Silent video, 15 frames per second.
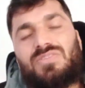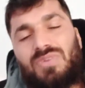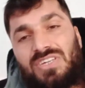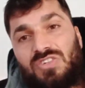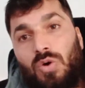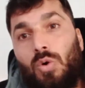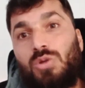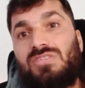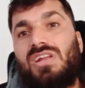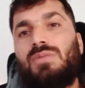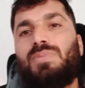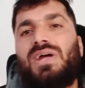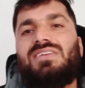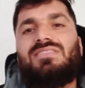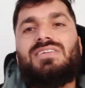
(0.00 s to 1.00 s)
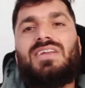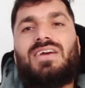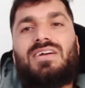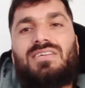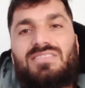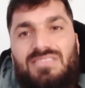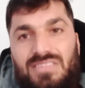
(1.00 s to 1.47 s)
what's wholesale price
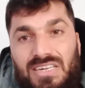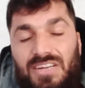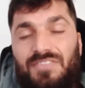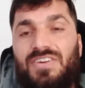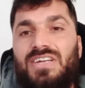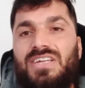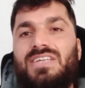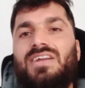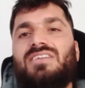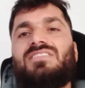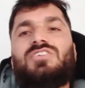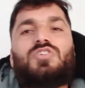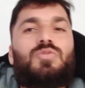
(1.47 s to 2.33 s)
index, the different indexes